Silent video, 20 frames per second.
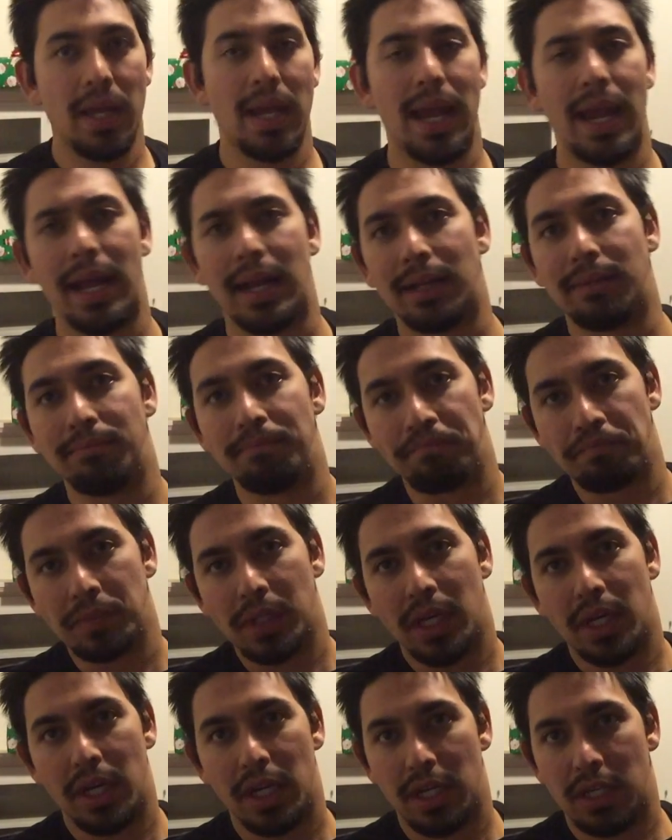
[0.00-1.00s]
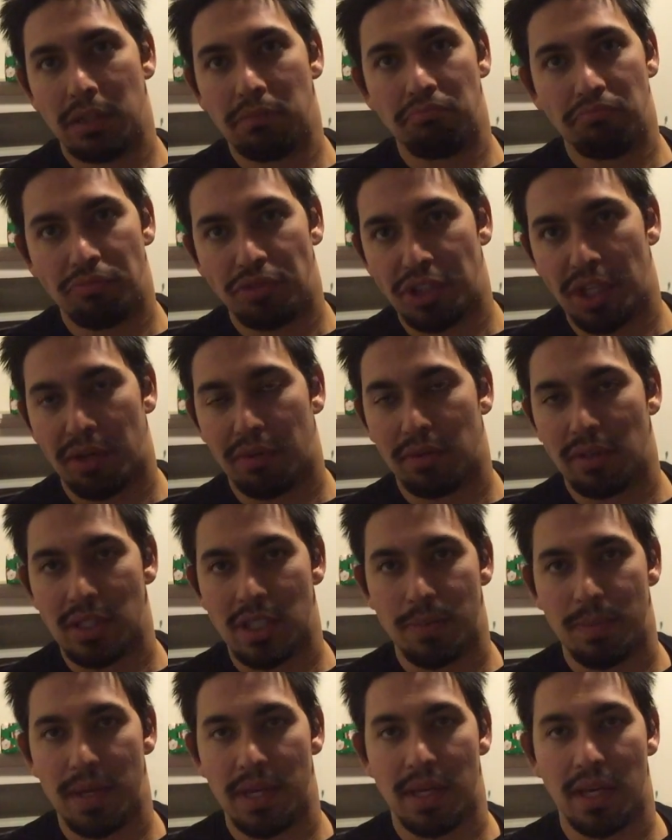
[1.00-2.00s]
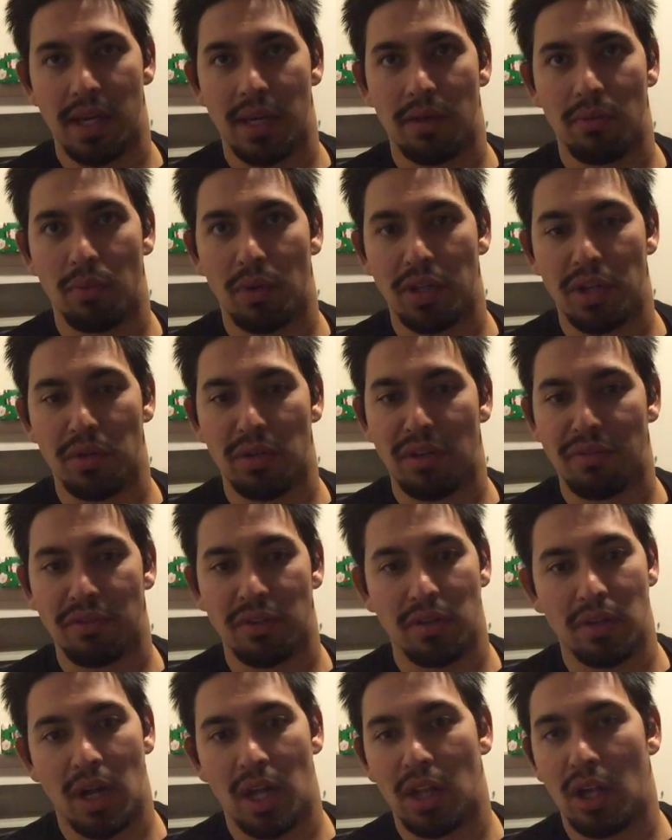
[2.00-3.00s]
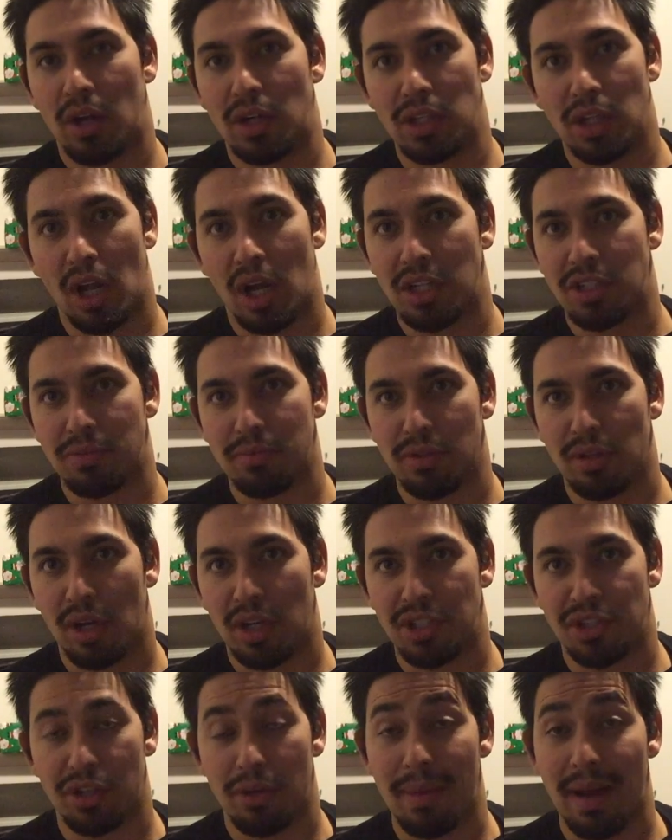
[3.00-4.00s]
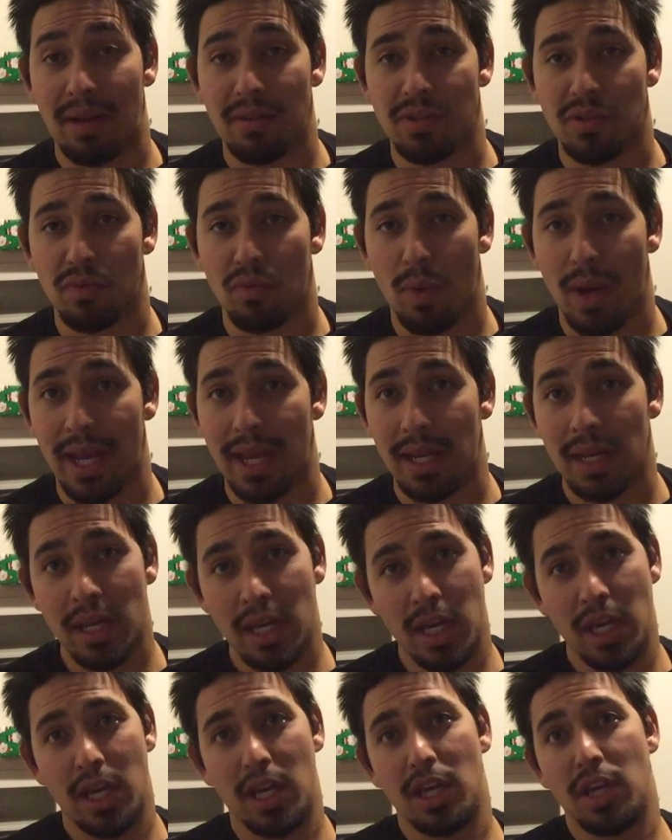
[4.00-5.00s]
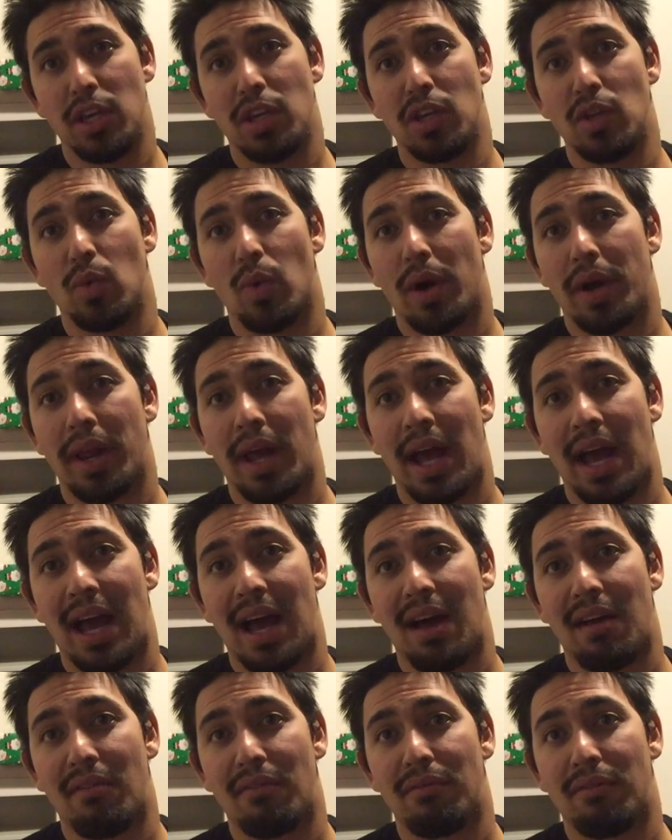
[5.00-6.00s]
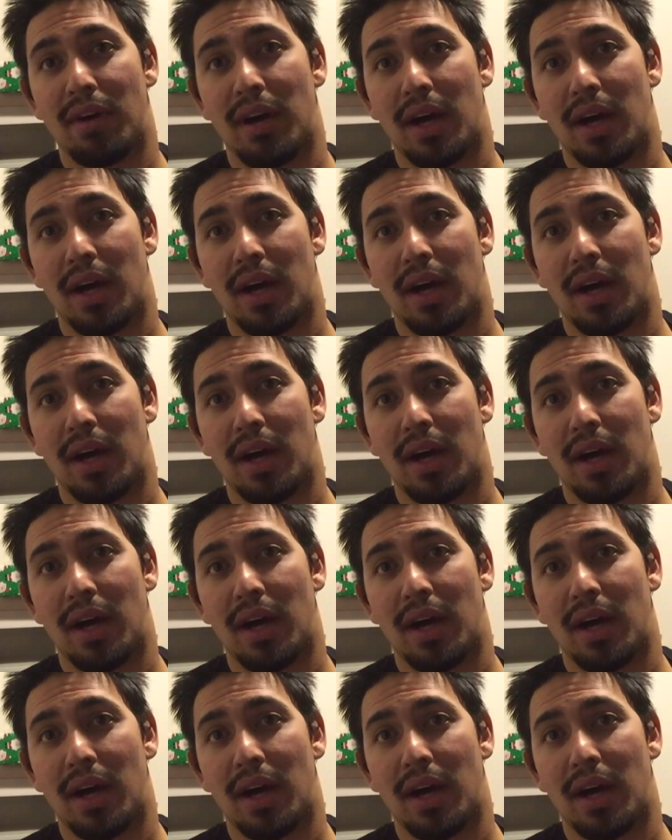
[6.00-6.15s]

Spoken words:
And generally speaking, when you lift larger amounts of weight, you want to have